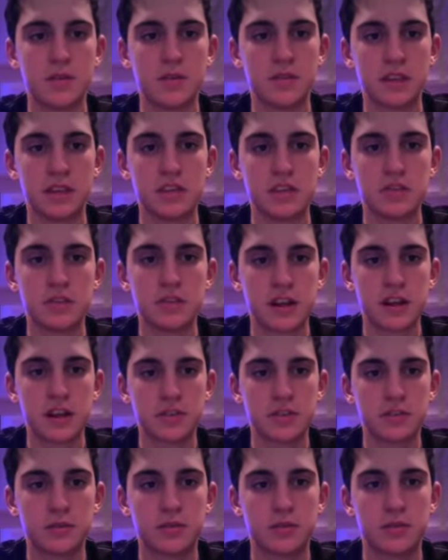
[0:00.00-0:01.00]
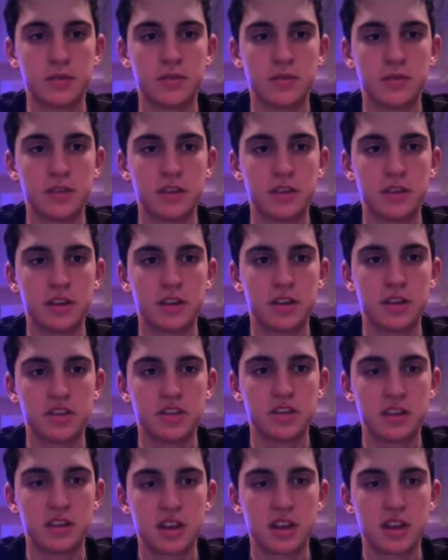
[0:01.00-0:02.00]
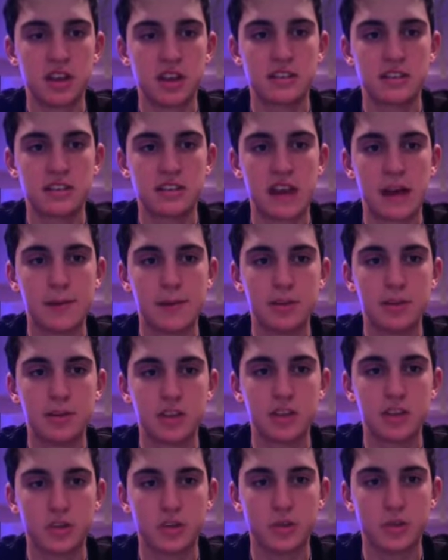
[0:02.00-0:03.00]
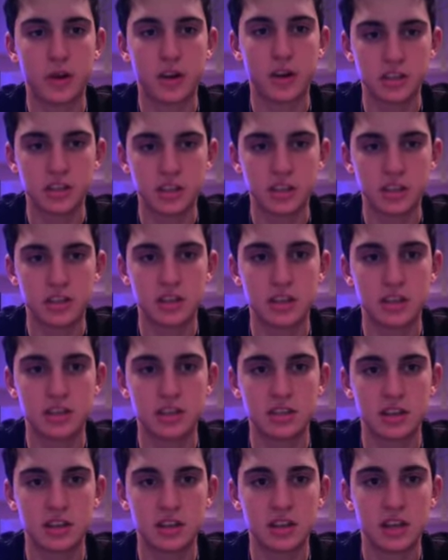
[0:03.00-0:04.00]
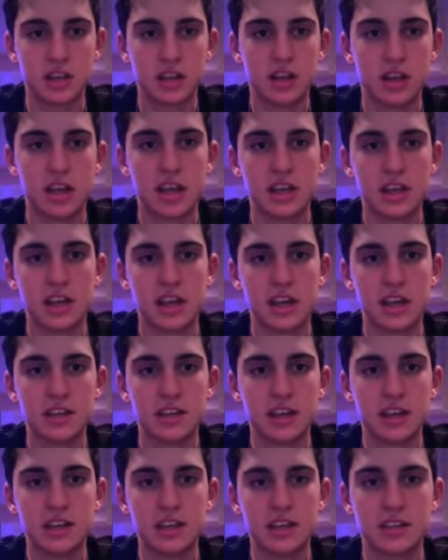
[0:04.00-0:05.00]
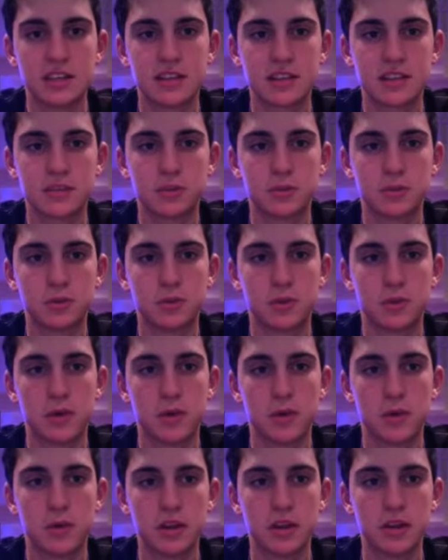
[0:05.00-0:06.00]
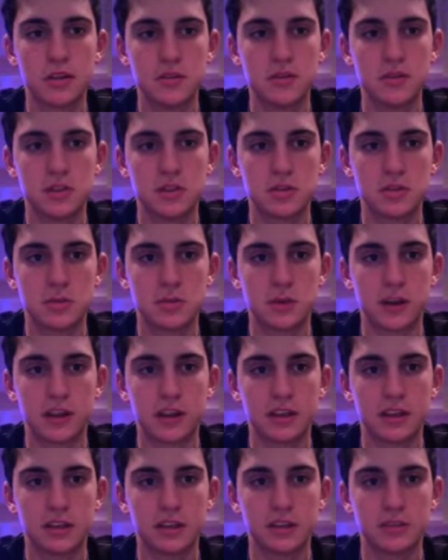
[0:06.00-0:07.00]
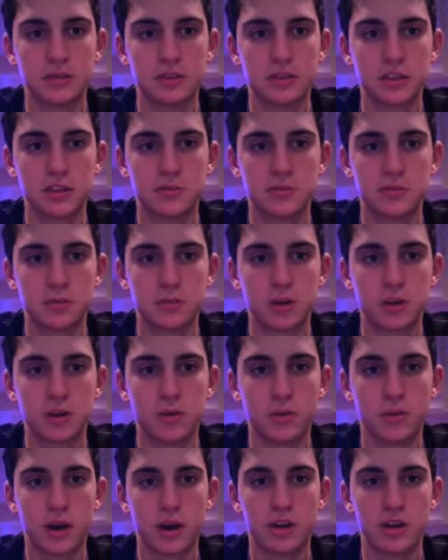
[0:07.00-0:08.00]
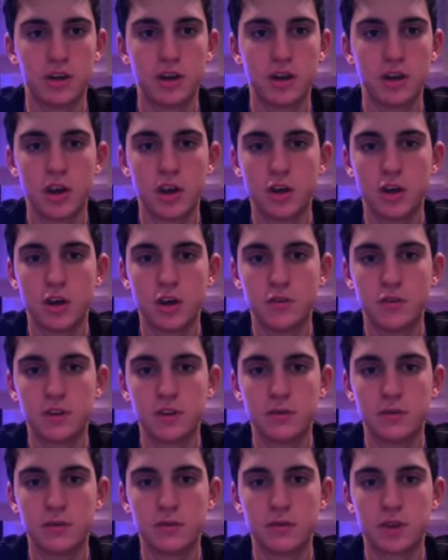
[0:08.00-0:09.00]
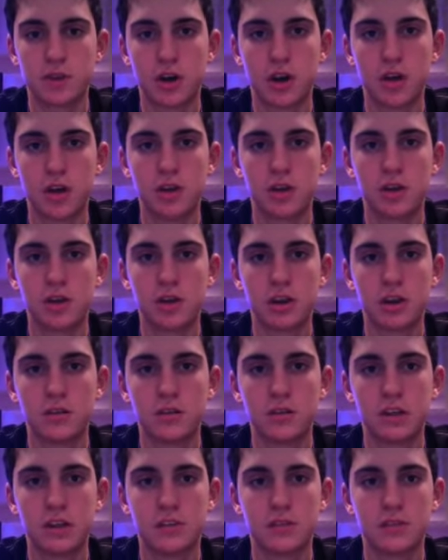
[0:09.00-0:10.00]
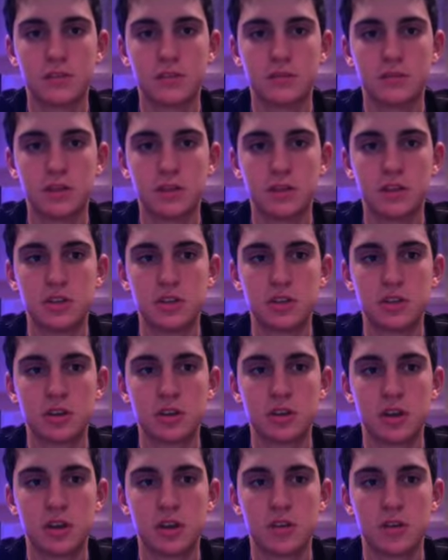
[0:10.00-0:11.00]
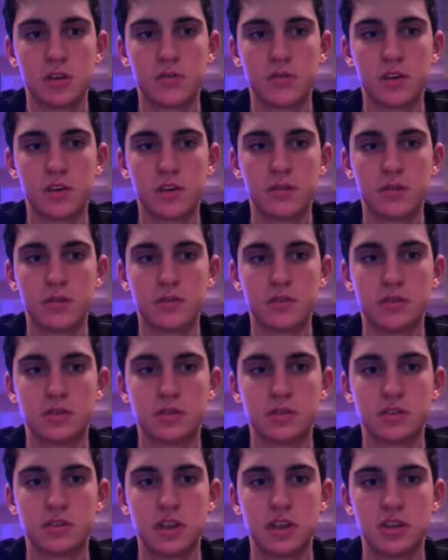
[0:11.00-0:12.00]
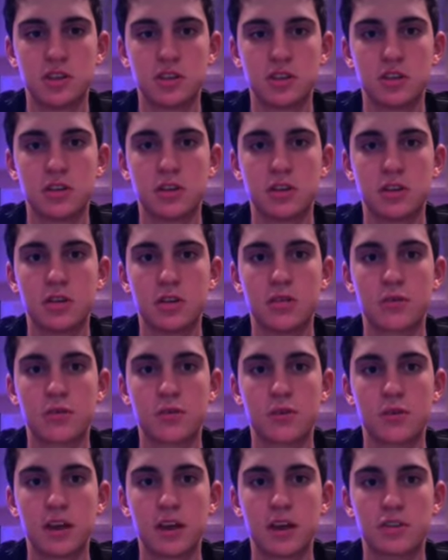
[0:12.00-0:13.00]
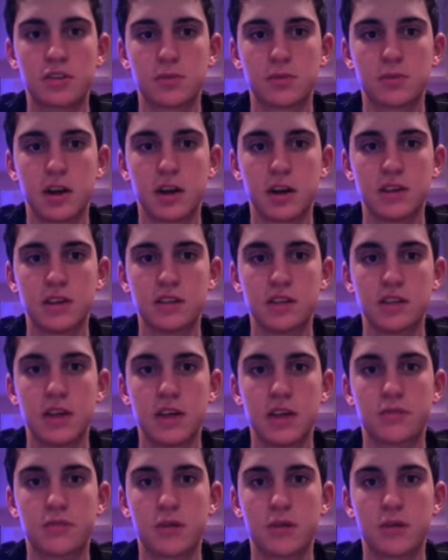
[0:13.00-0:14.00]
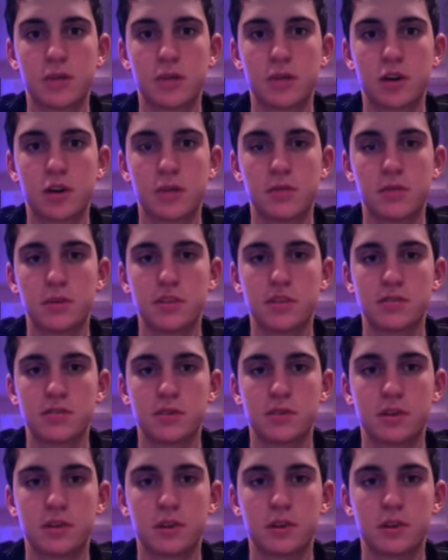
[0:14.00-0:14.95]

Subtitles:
the International Freedom Foundation, established in Washington, D.C., in 1986 was to promote individual and collective freedoms worldwide, freedom of thought, freedom of speech, freedom of association, free enterprise, and free market principle.